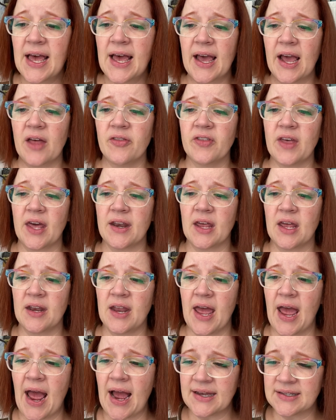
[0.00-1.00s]
and that an
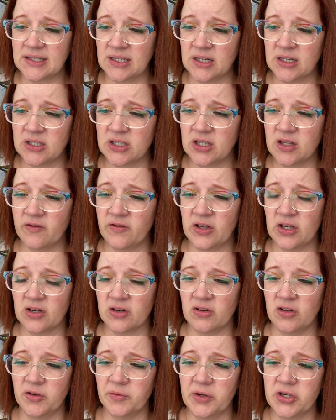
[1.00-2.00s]
accident to the
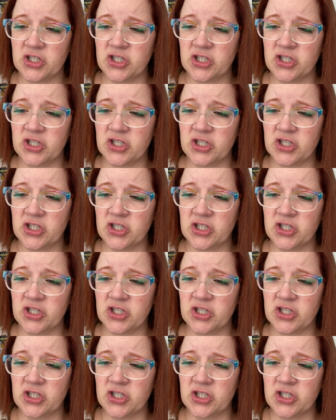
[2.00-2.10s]
vehicle in which